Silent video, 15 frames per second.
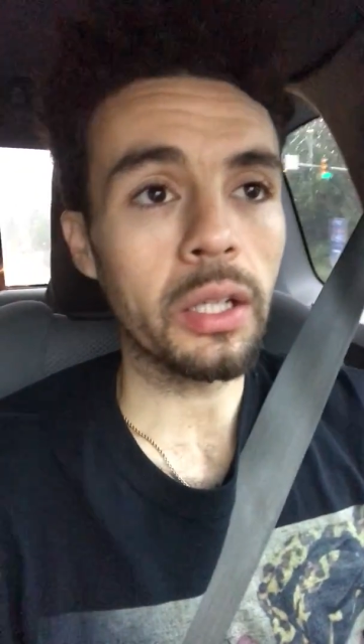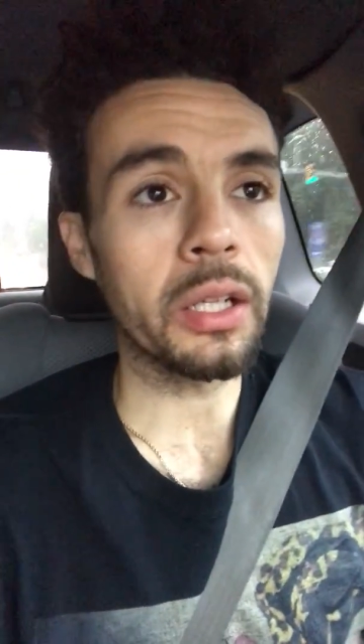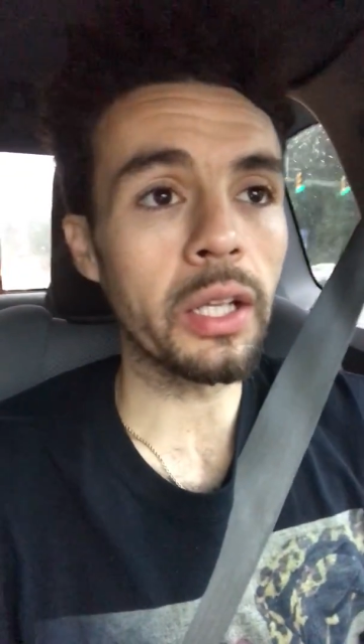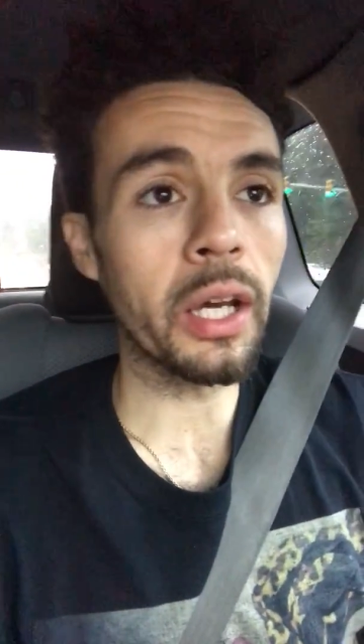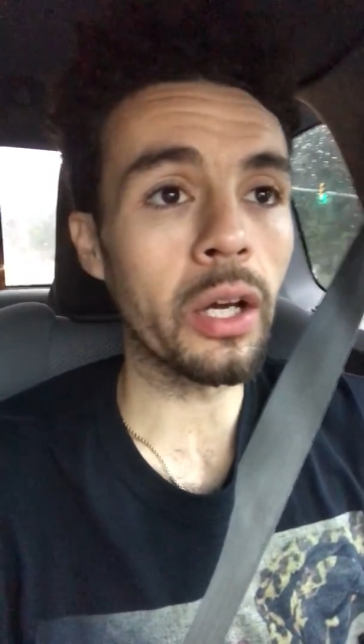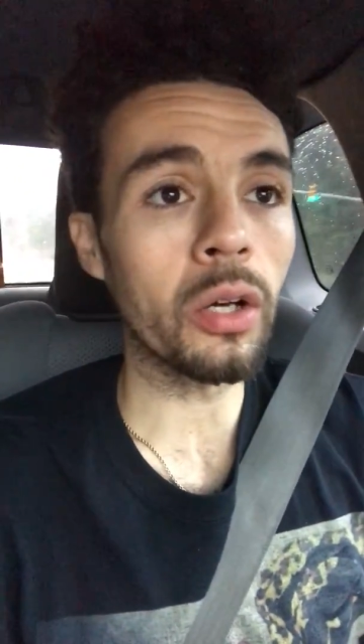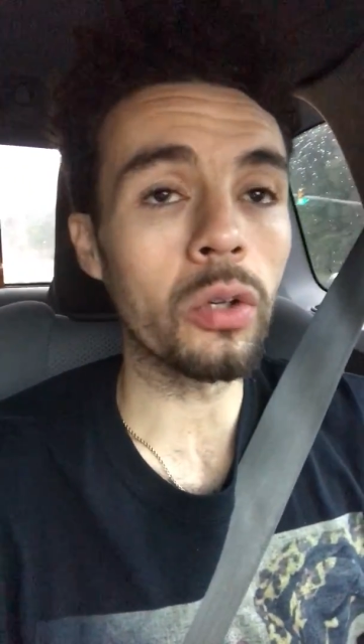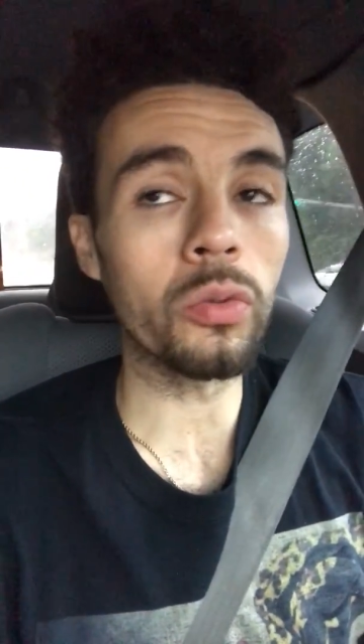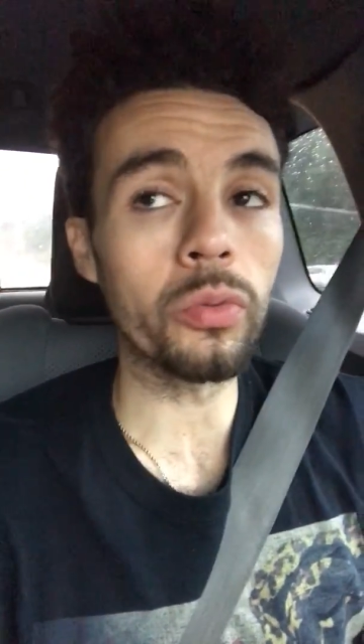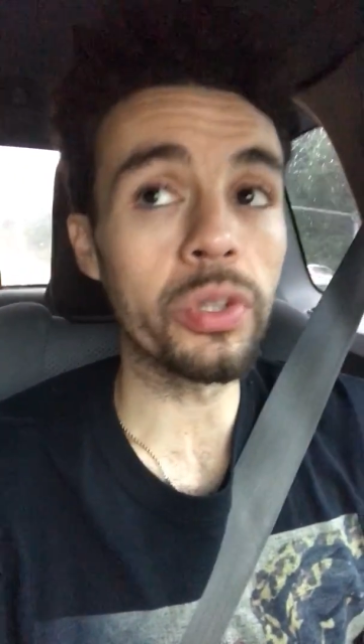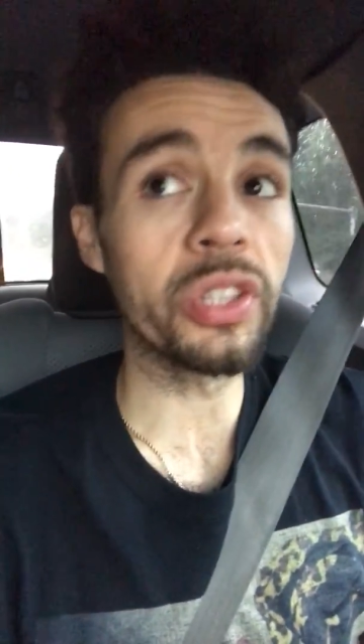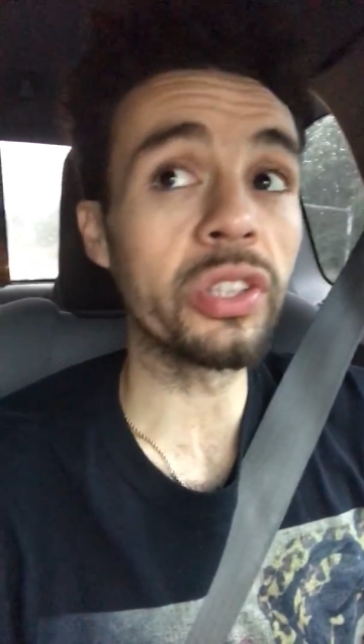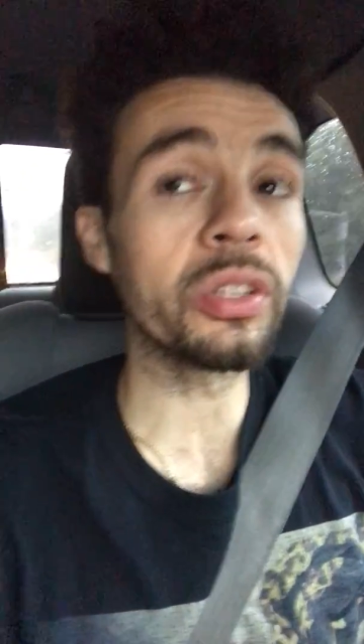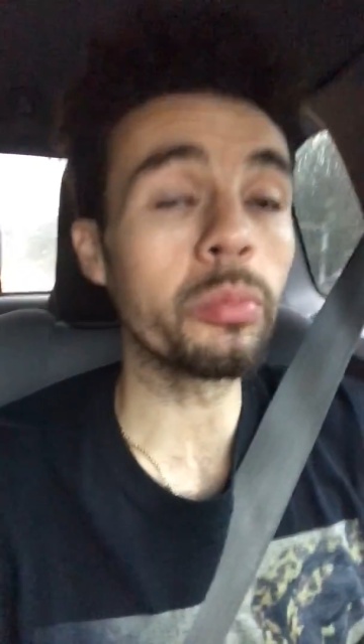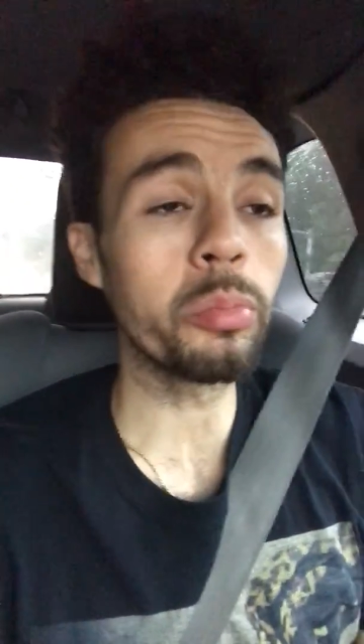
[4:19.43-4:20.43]
Now,
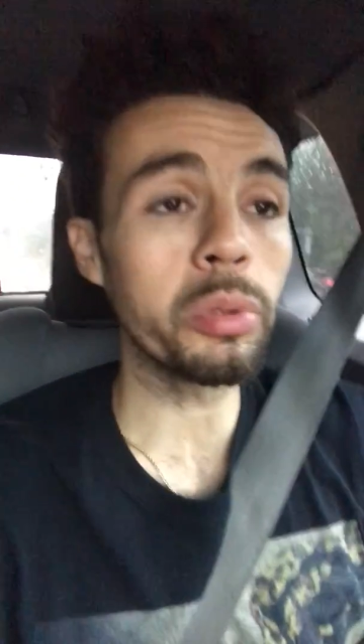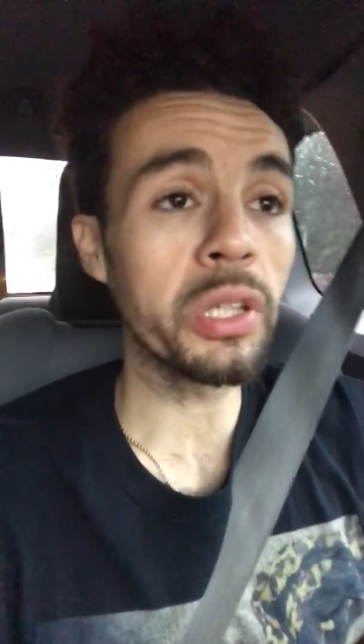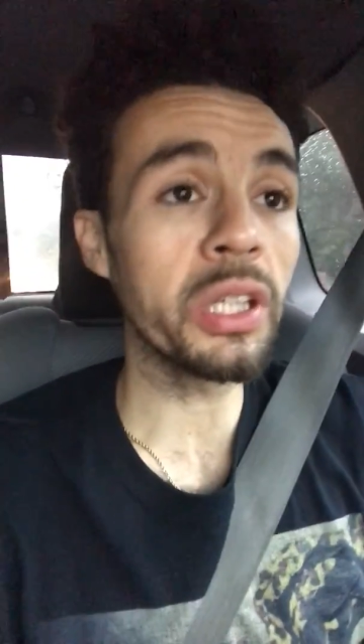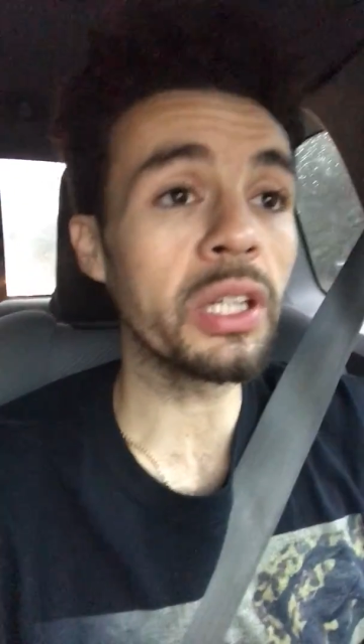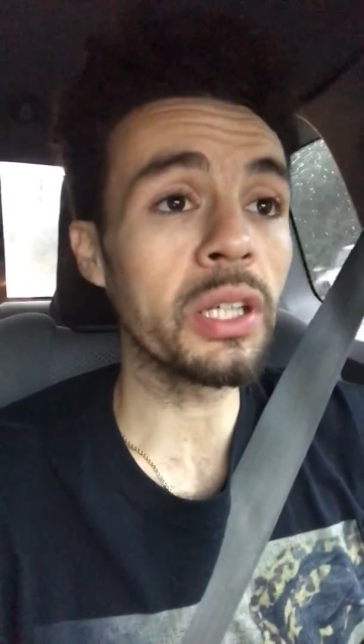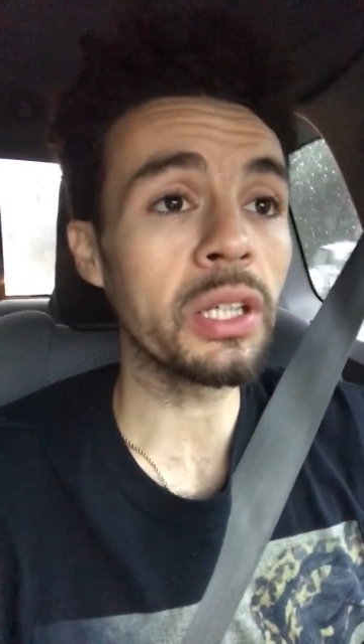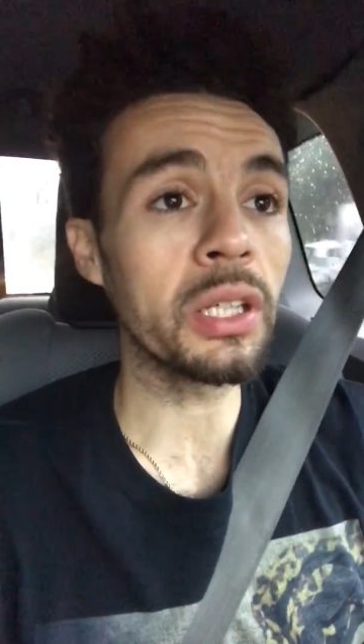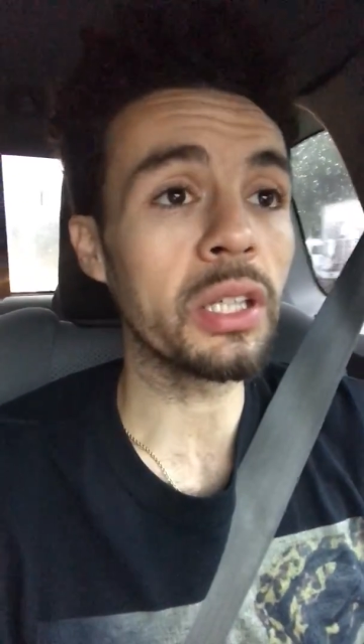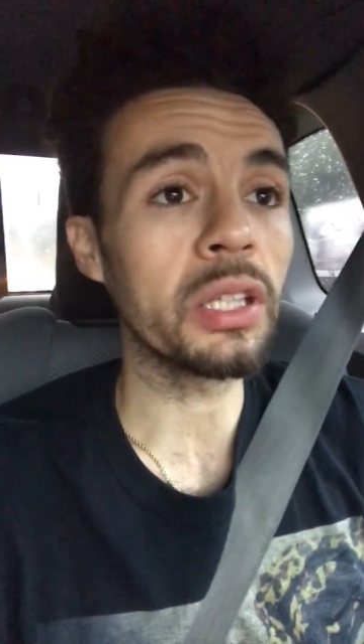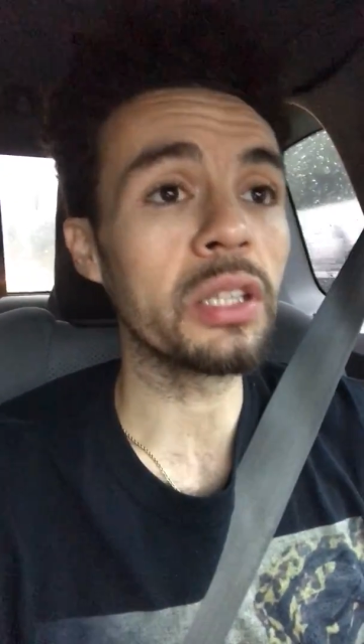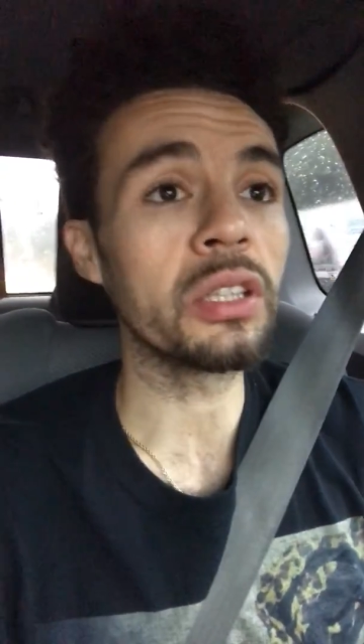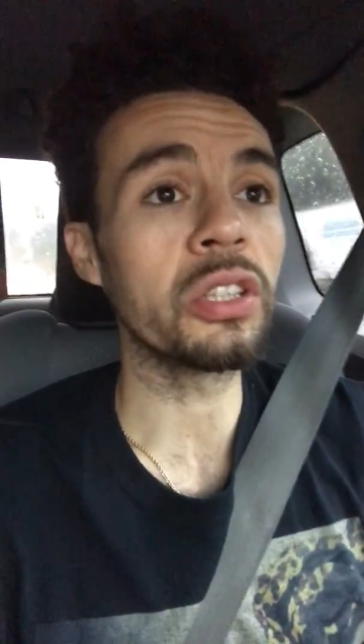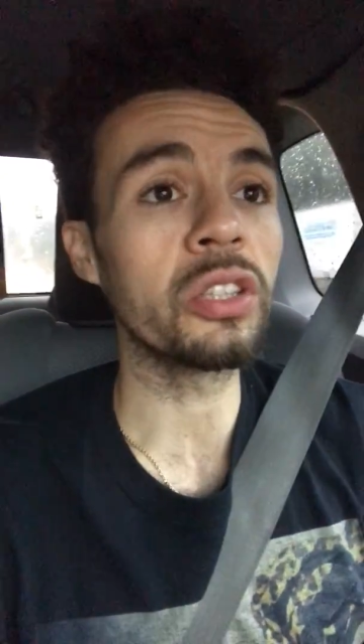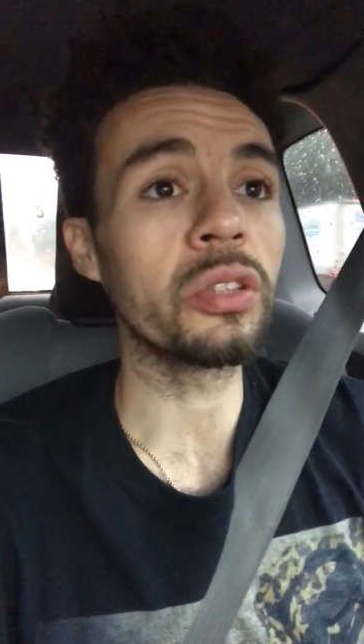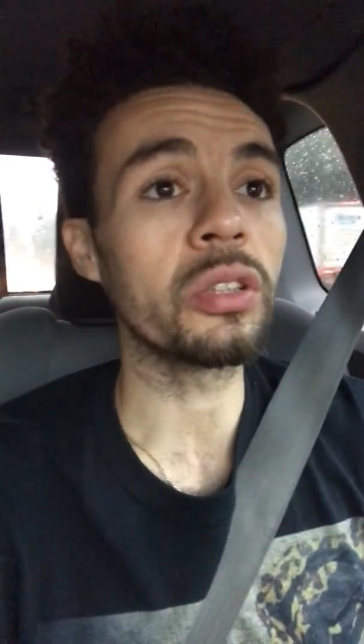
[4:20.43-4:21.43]
reason being
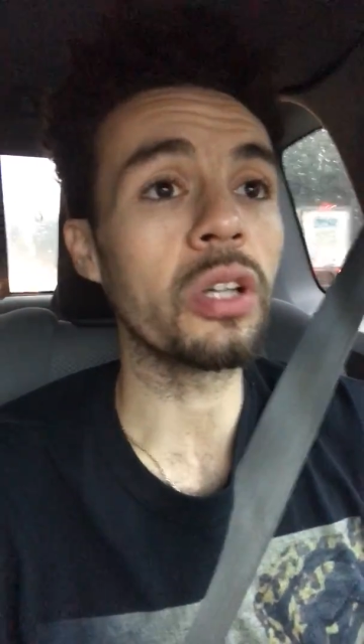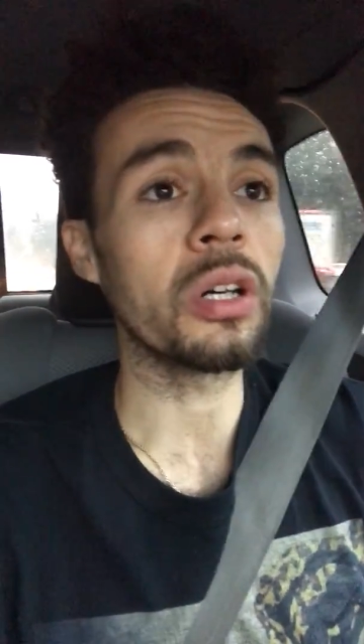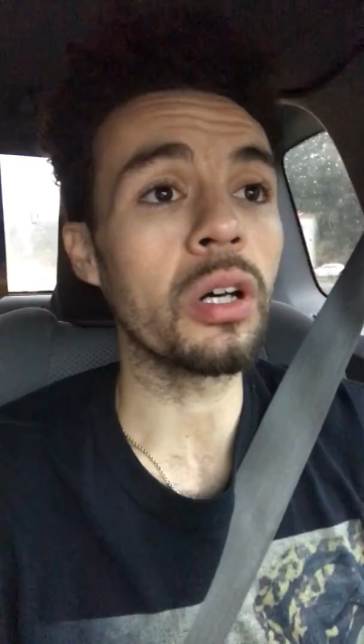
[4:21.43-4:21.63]
is